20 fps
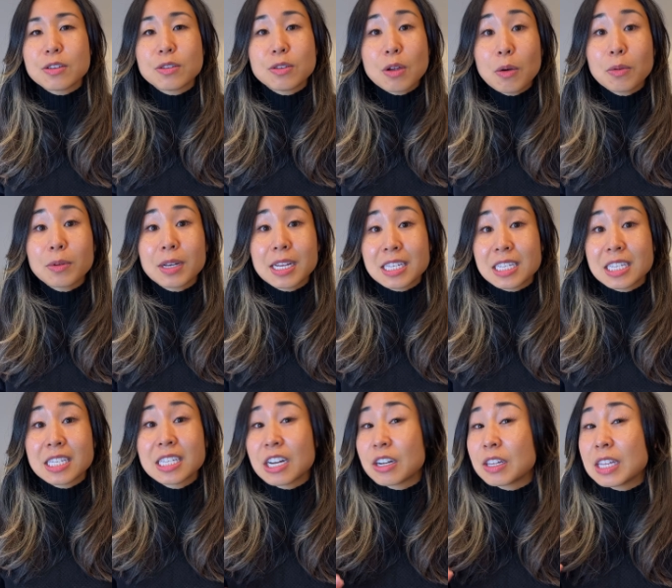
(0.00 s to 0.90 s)
You don't
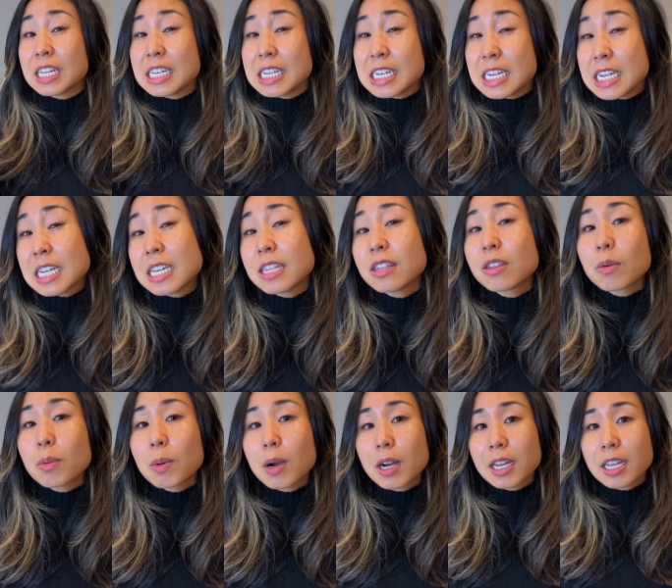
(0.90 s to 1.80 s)
necessarily need
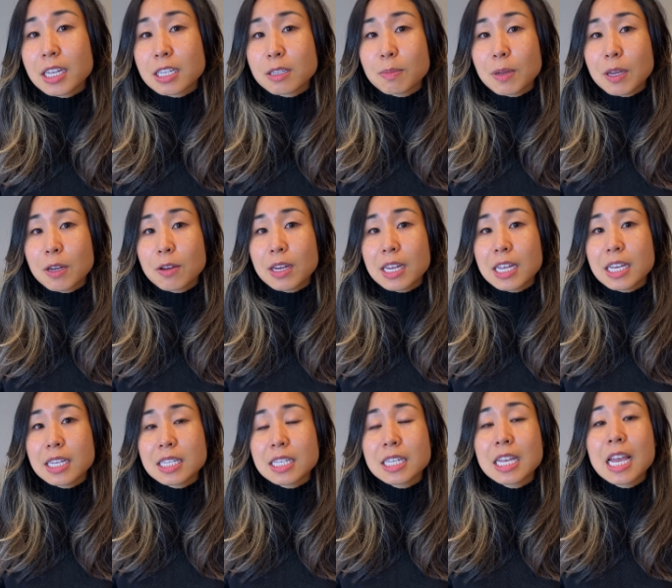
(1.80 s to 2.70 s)
the work
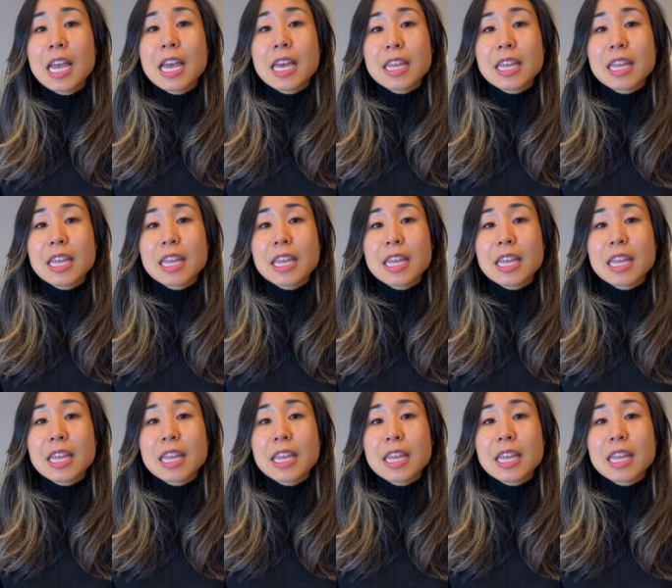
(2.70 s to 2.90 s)
experience.